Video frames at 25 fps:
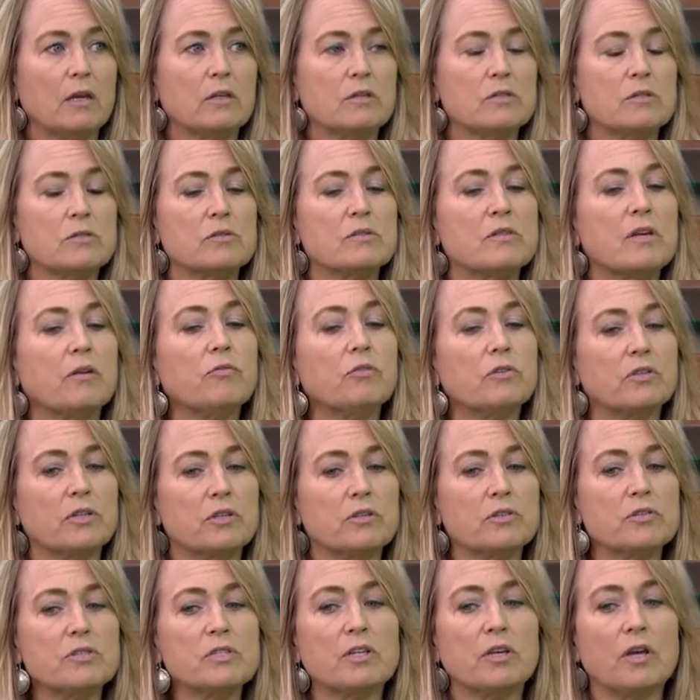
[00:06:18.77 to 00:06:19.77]
So several
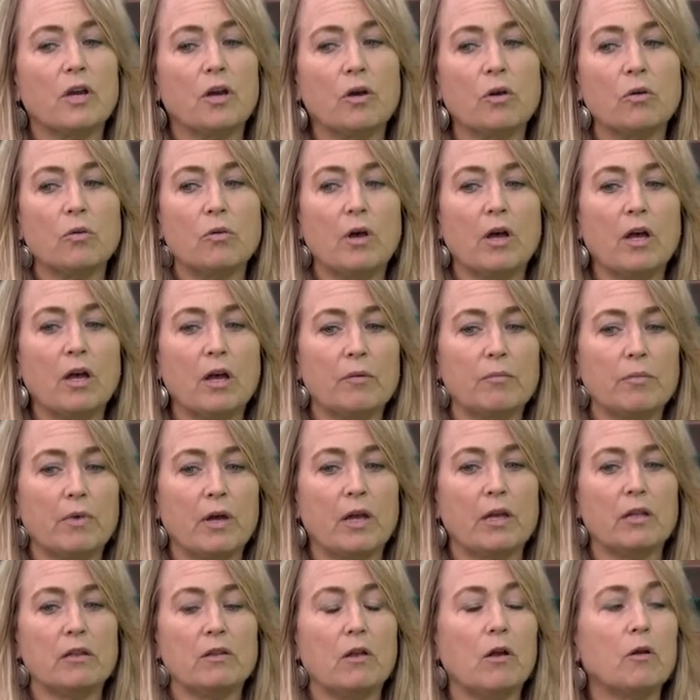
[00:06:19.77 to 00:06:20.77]
years ago,
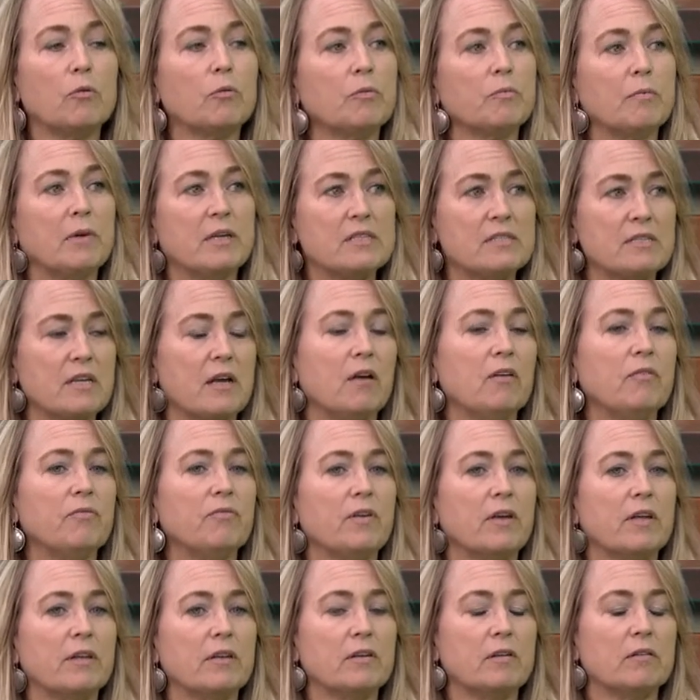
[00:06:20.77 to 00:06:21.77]
I, along with
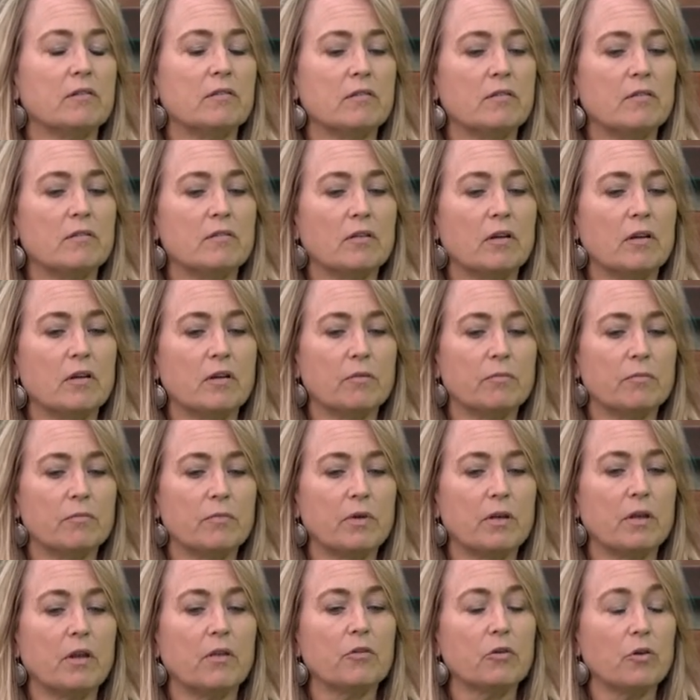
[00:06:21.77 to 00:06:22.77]
myself and
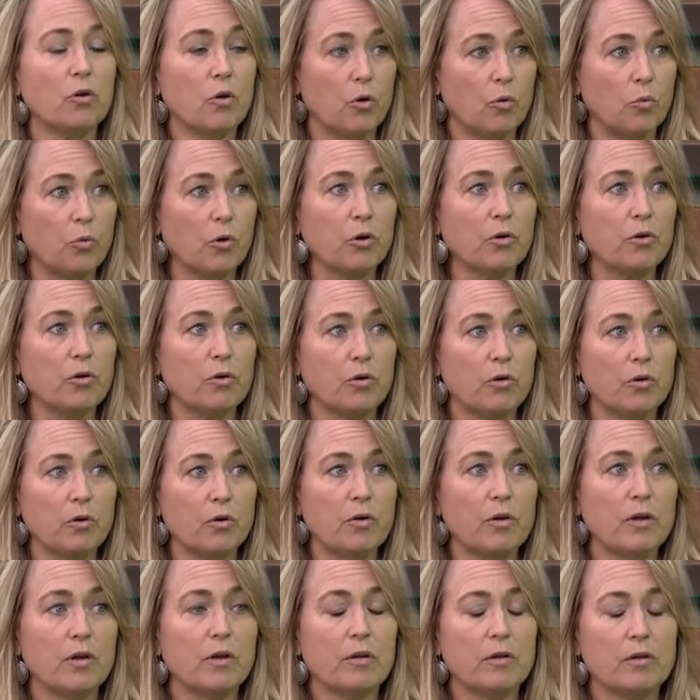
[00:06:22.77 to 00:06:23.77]
another coworker,
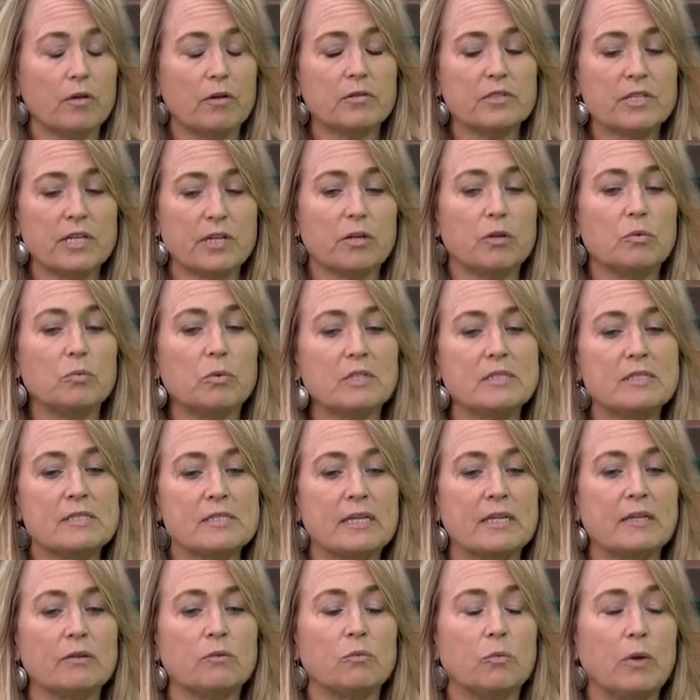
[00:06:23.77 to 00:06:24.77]
Terry
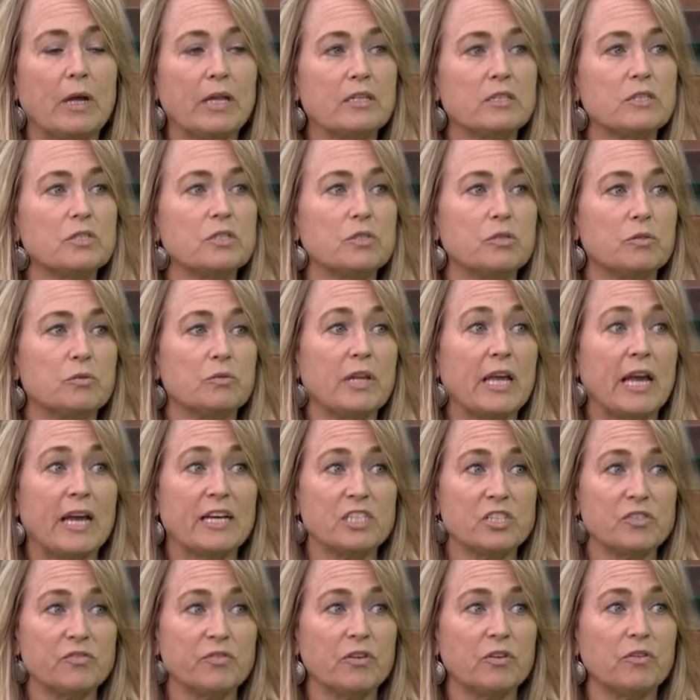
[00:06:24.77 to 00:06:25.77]
Wilson, went to
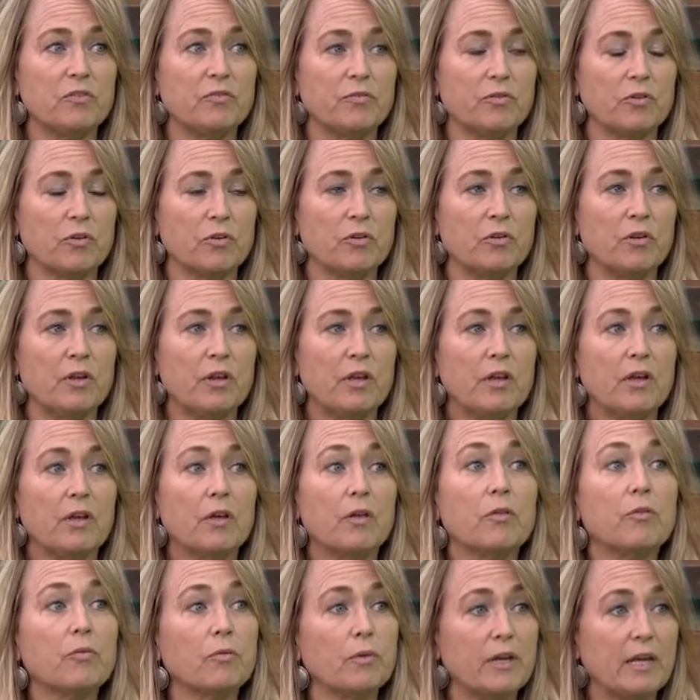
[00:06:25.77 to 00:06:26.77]
Nashville for
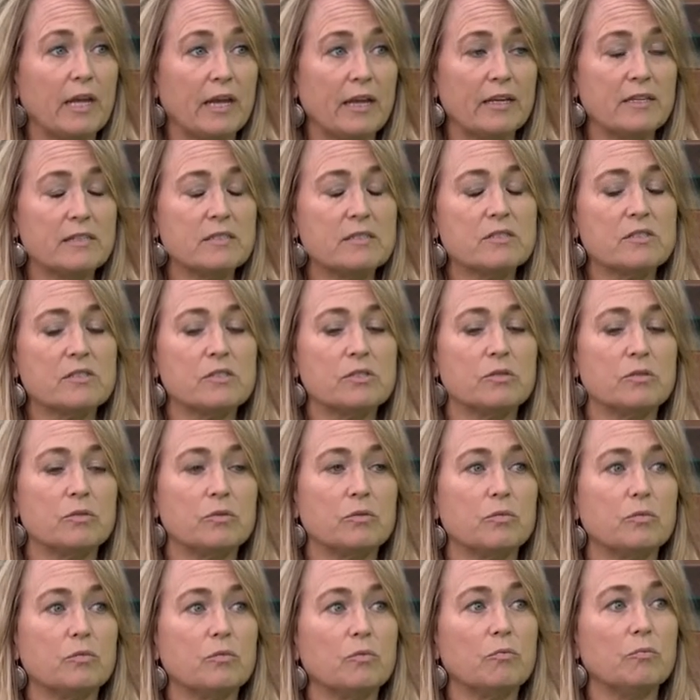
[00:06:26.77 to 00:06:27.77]
3 days
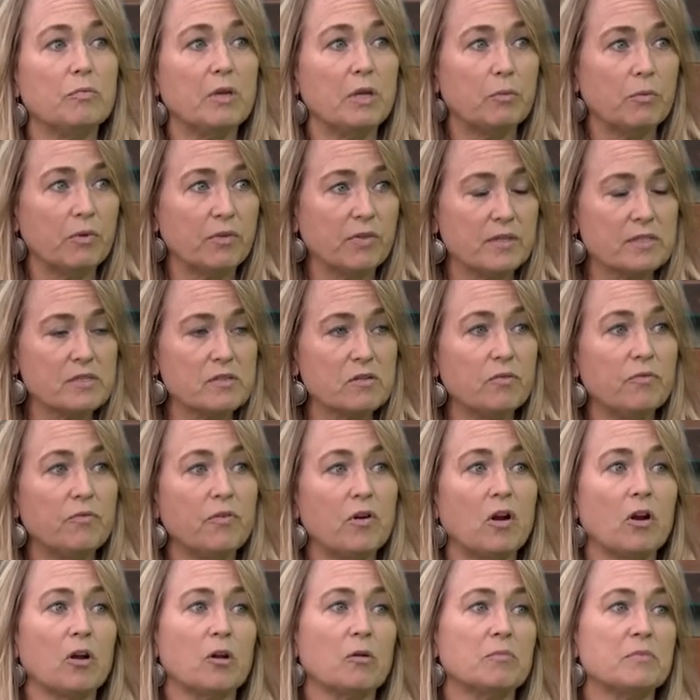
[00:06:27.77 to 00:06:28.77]
to meet with Thistle
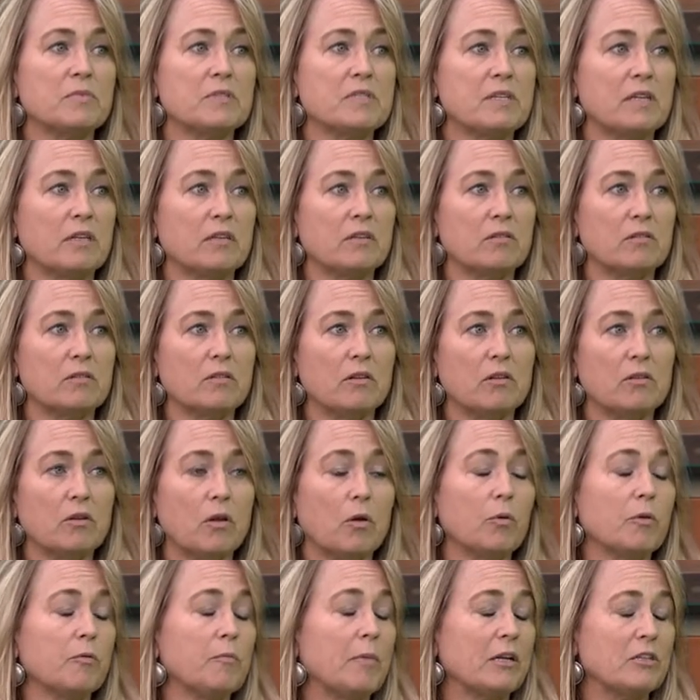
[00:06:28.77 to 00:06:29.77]
Farms, and
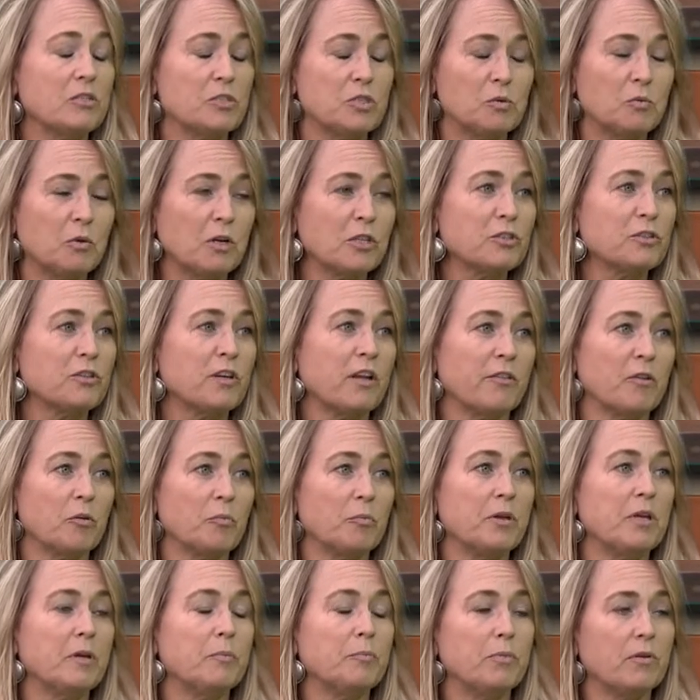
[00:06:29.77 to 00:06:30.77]
along with about 200 other
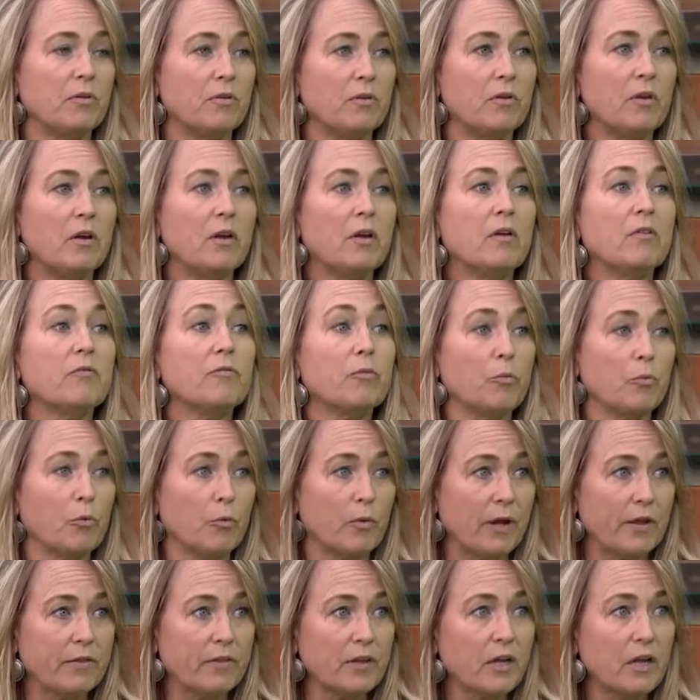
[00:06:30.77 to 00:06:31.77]
people from
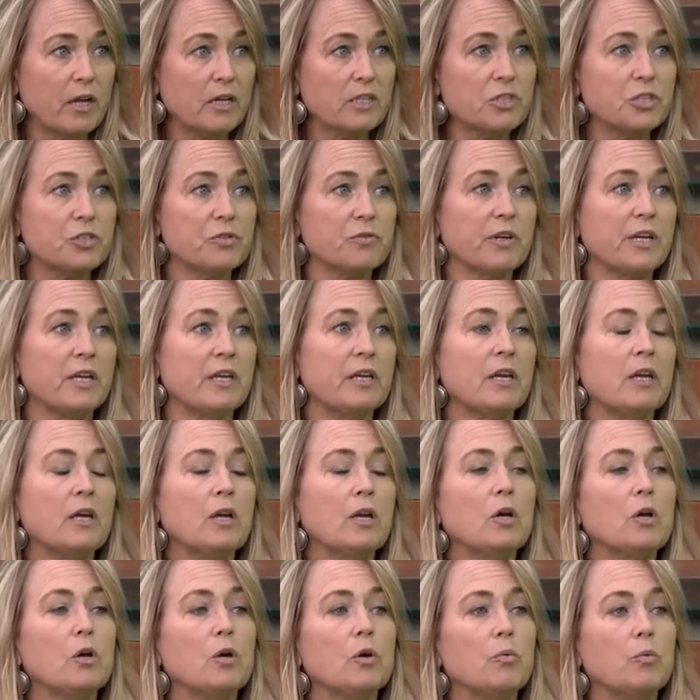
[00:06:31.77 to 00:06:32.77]
around the country,
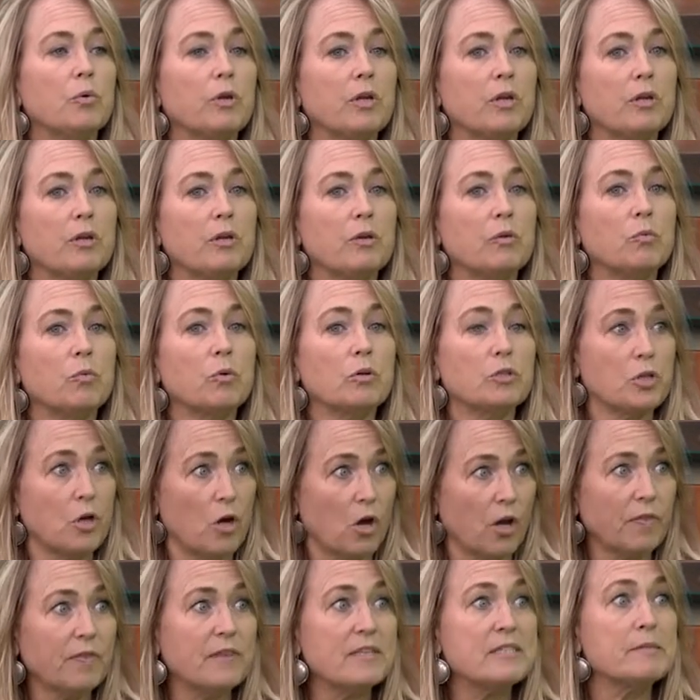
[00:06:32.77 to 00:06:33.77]
we were
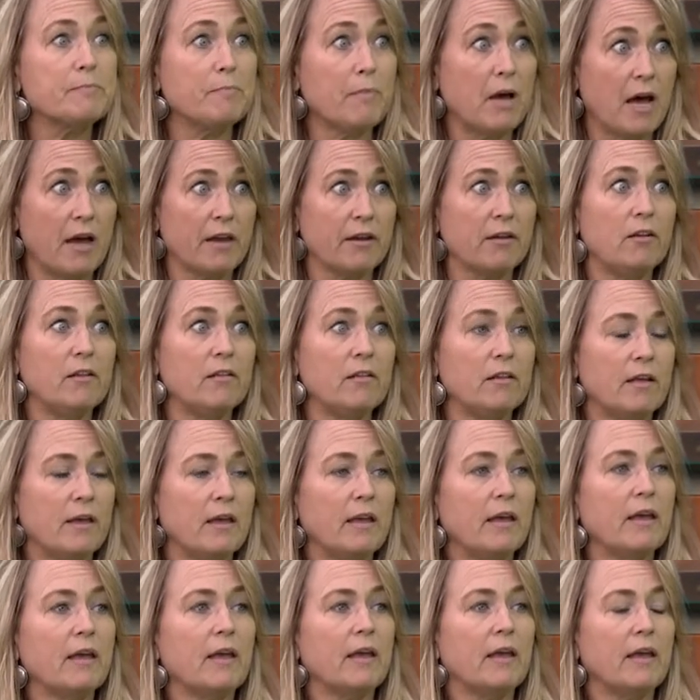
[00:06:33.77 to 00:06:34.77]
taught this model.
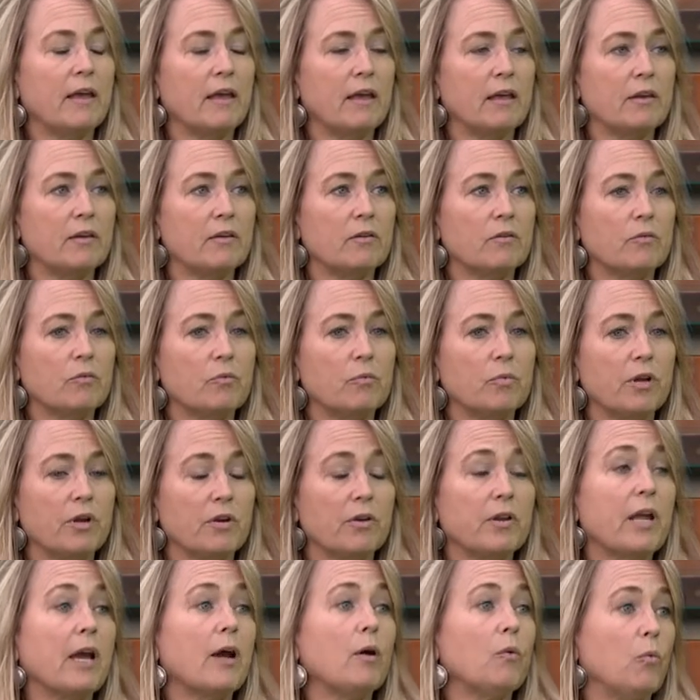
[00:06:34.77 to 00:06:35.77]
And we
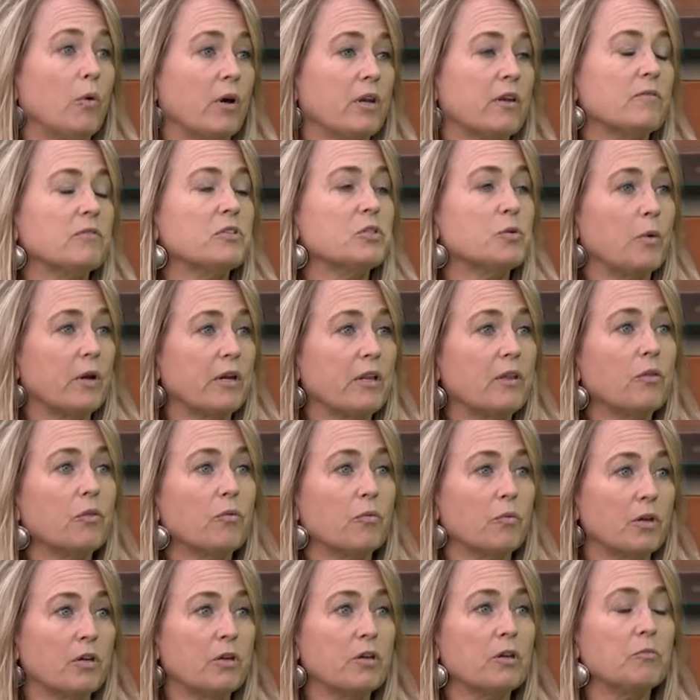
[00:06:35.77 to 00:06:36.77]
are now one of
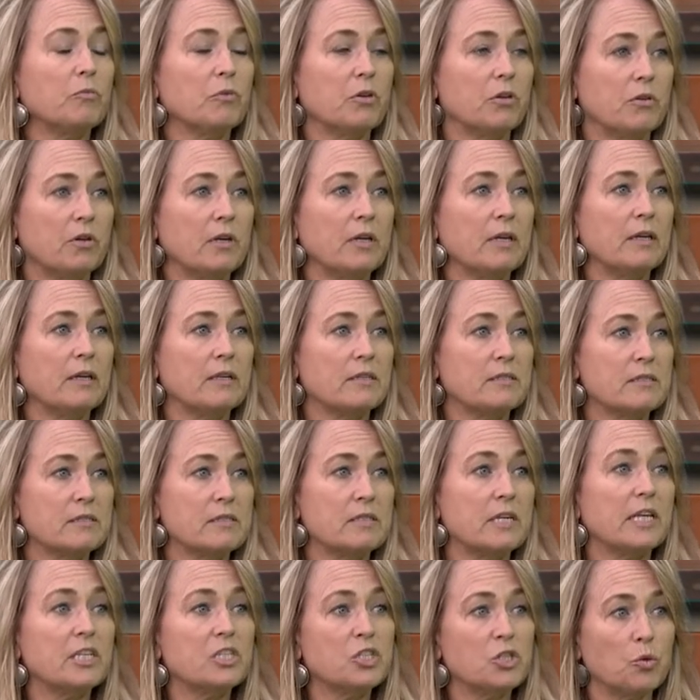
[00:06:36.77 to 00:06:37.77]
23 communities
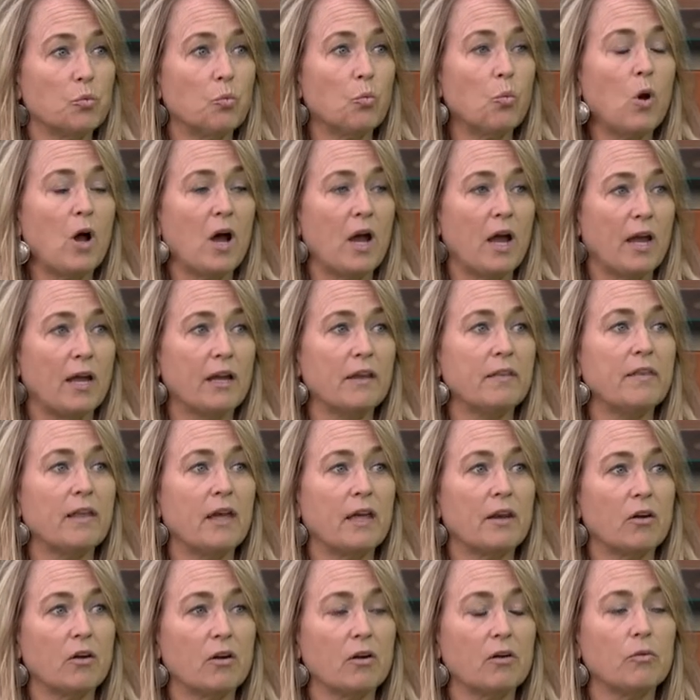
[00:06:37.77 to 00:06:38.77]
nationwide
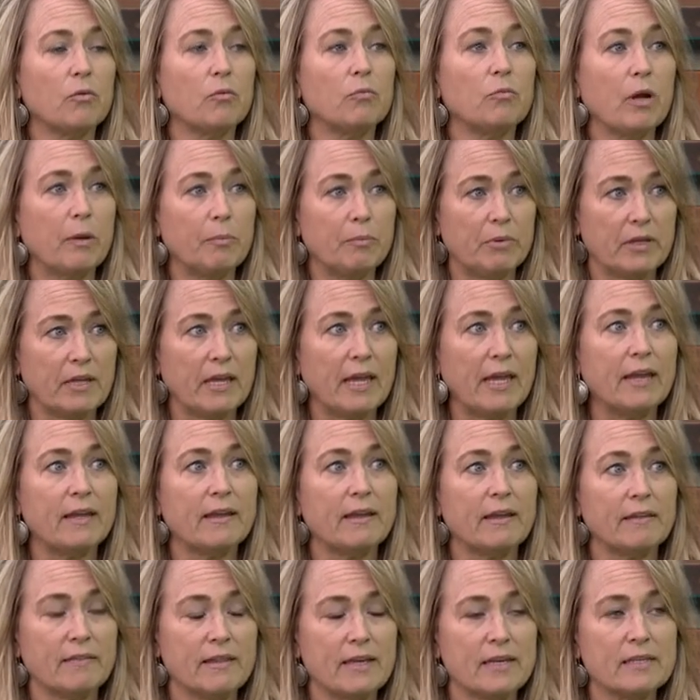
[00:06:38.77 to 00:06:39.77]
that are
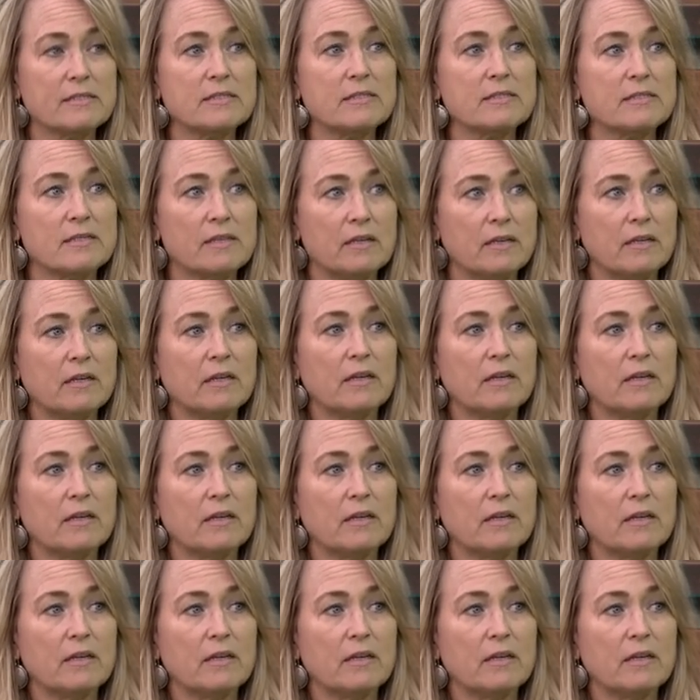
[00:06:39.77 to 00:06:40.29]
replicating this.